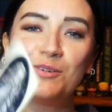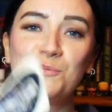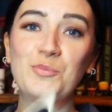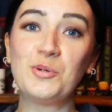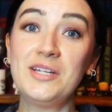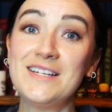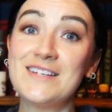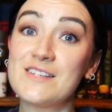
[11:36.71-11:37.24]

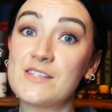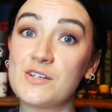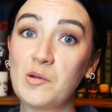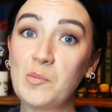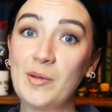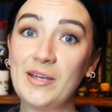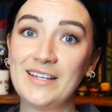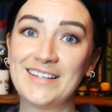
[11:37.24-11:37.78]
pretty
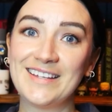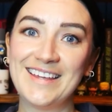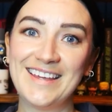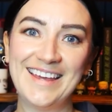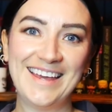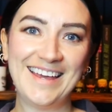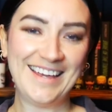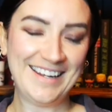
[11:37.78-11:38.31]
disturbing,
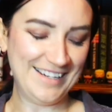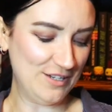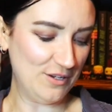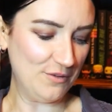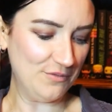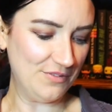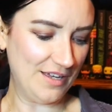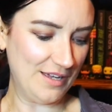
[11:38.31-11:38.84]
and I
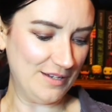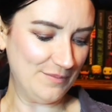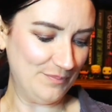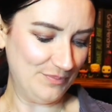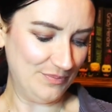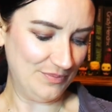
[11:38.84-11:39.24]
love that.